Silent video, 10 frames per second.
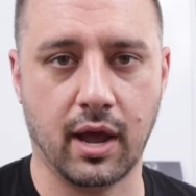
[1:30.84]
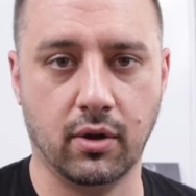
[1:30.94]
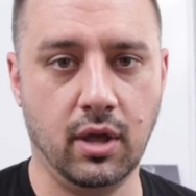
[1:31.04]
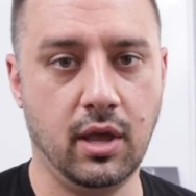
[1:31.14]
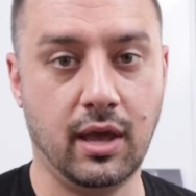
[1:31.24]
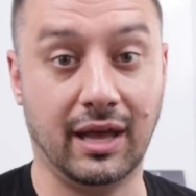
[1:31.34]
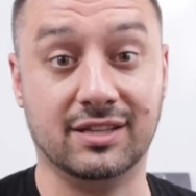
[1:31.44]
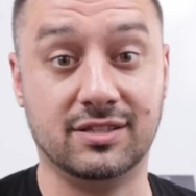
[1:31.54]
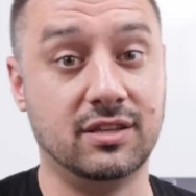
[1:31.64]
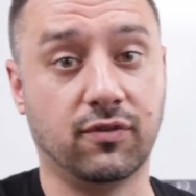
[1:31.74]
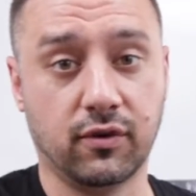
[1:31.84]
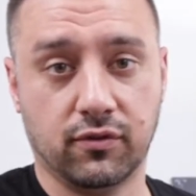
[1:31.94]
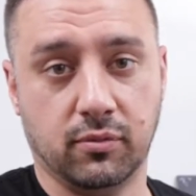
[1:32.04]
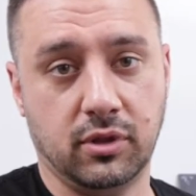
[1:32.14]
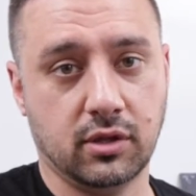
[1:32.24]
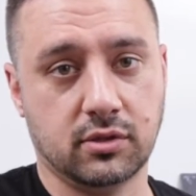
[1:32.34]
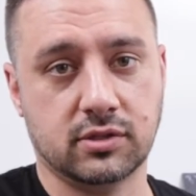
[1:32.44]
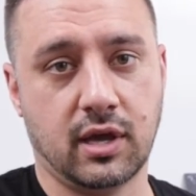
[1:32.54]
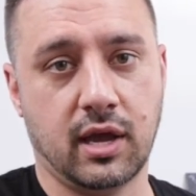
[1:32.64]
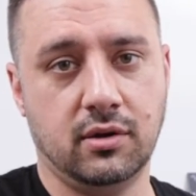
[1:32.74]
out and it's different from the other
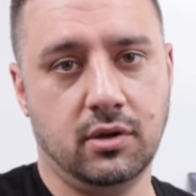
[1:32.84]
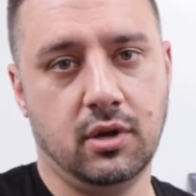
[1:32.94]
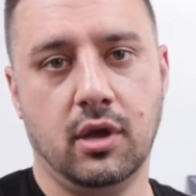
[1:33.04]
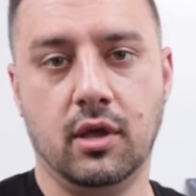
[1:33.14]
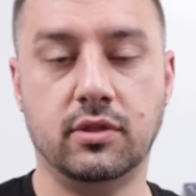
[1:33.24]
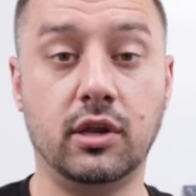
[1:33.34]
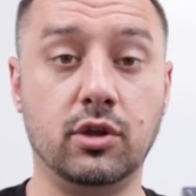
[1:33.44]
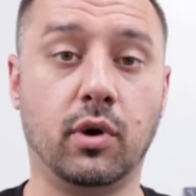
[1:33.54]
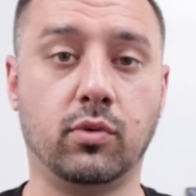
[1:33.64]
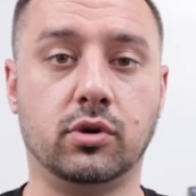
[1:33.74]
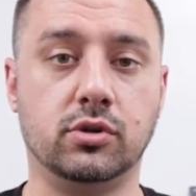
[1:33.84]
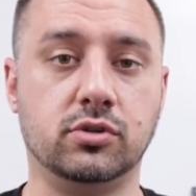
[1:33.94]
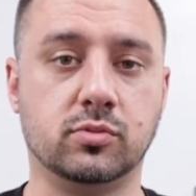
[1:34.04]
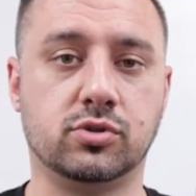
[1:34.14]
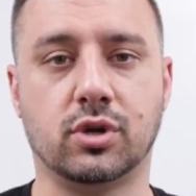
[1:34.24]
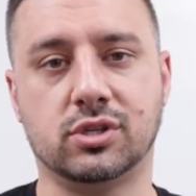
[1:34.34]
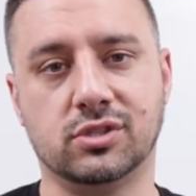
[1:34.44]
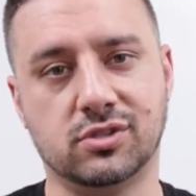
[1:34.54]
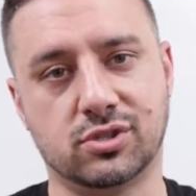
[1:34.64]
side, then you might want to do some stretches to